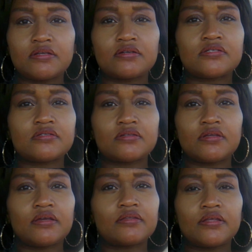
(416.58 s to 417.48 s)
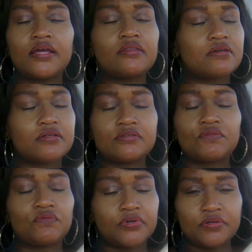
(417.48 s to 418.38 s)
looks
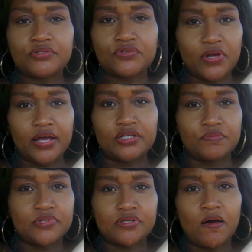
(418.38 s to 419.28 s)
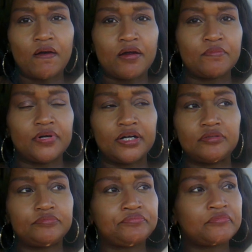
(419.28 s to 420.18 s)
real strange and bizarre. But
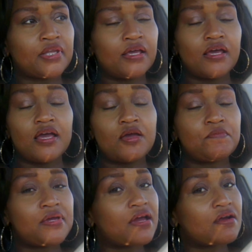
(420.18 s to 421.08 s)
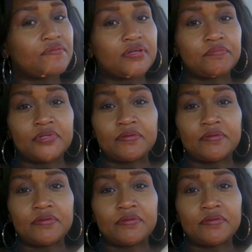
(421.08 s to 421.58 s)
be careful of the